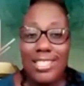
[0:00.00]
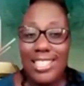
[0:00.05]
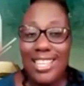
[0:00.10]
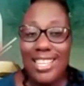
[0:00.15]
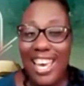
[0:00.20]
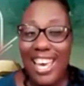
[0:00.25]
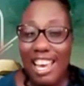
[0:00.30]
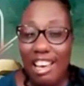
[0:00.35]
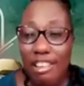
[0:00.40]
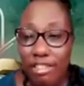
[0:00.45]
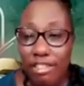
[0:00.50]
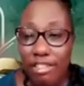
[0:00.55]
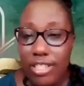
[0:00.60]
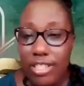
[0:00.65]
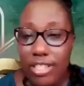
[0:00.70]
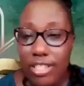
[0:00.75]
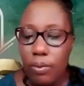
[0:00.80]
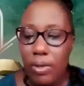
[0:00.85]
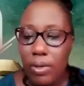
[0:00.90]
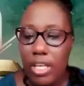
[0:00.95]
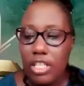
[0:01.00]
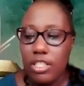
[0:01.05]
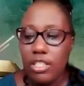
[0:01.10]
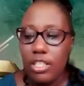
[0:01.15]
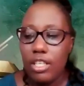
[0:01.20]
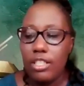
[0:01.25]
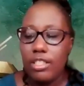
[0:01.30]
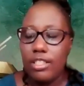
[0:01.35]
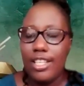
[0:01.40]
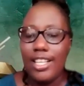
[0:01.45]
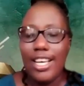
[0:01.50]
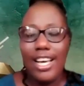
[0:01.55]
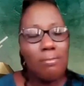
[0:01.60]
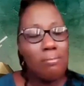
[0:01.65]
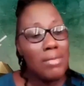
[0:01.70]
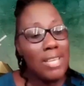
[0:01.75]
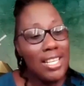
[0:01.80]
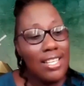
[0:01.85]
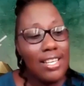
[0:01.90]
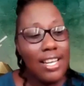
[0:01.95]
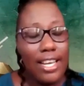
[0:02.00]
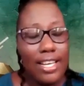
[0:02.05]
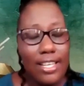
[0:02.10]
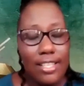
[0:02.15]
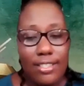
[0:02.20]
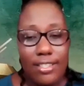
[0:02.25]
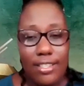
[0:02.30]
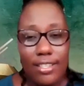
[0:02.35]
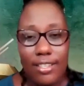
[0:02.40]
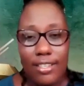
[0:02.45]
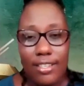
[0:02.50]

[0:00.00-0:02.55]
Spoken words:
in every situation. And at midnight,